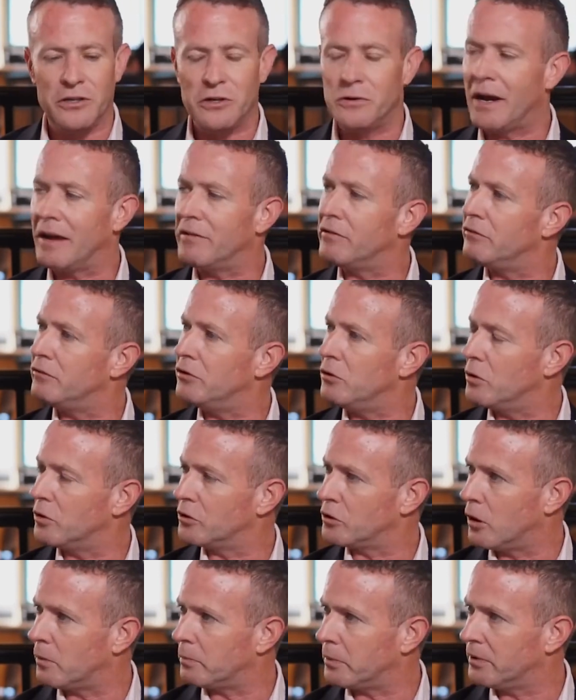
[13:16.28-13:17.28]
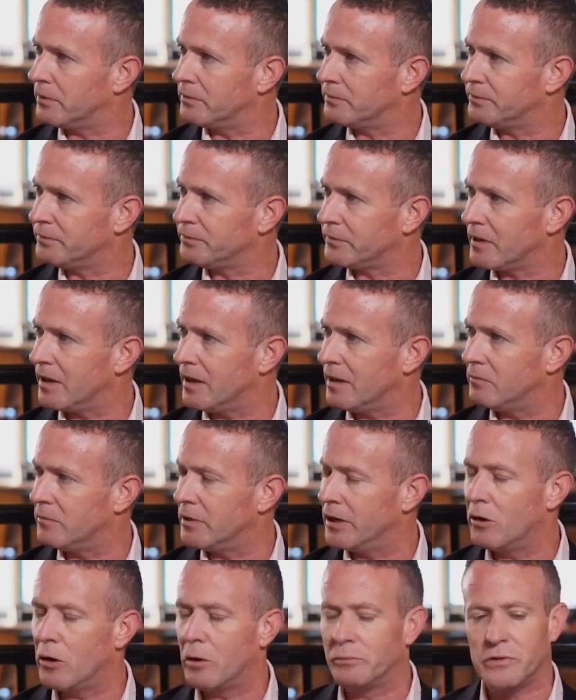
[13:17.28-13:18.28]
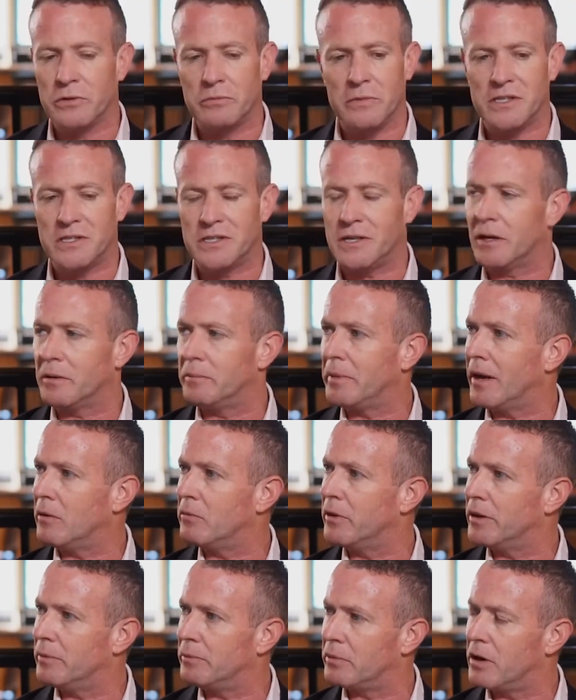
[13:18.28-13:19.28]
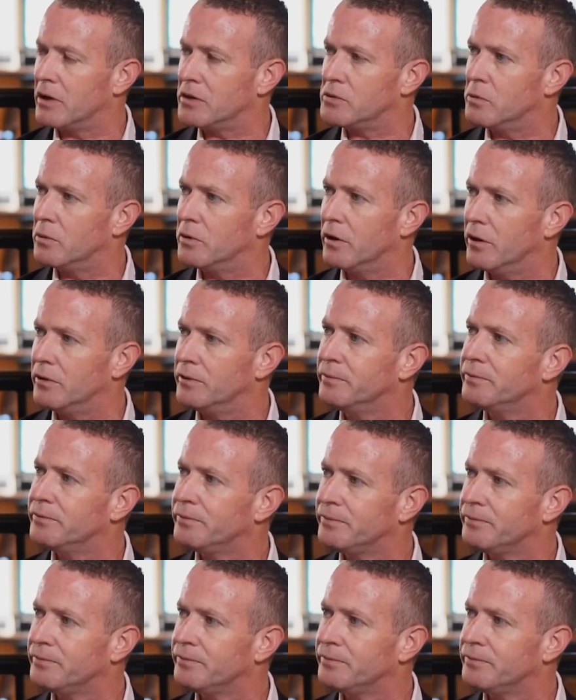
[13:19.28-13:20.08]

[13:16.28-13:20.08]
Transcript: do have a view on copper, and we're optimistic about where the price will go.